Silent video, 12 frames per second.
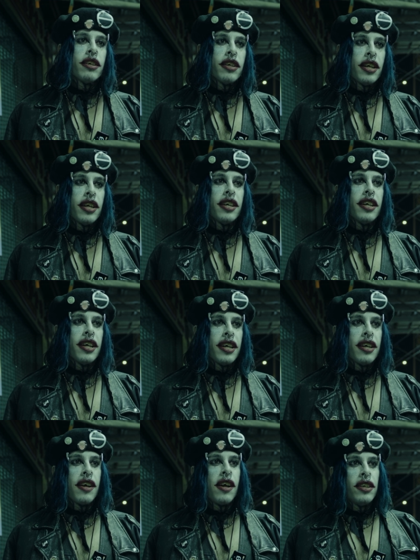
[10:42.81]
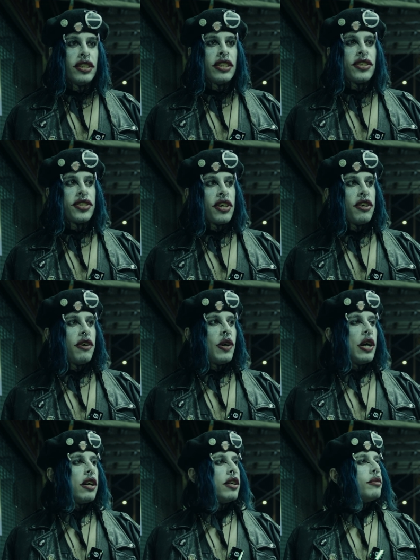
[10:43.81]
Yeah. So
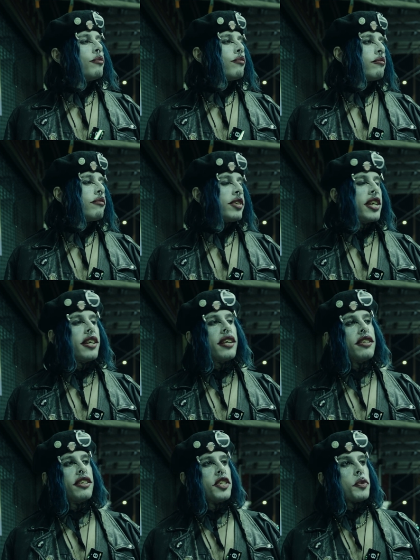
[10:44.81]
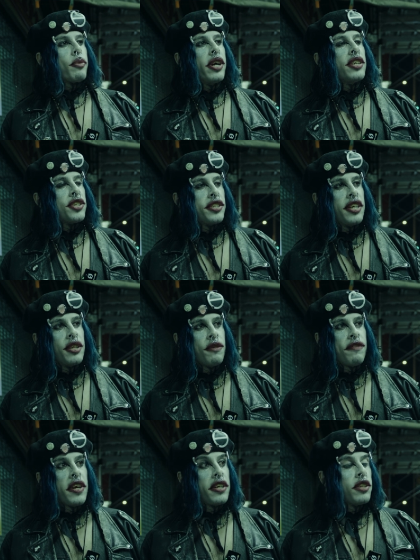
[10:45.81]
take in the inspiration that you
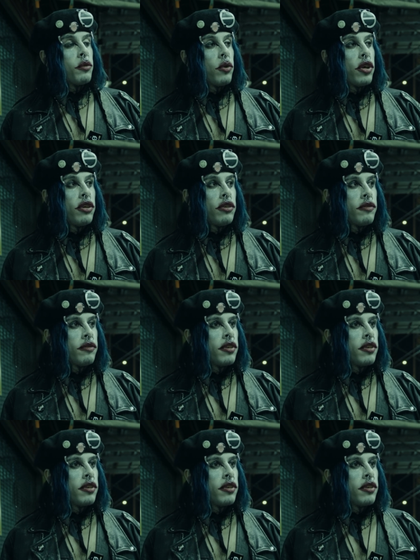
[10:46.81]
find in the world.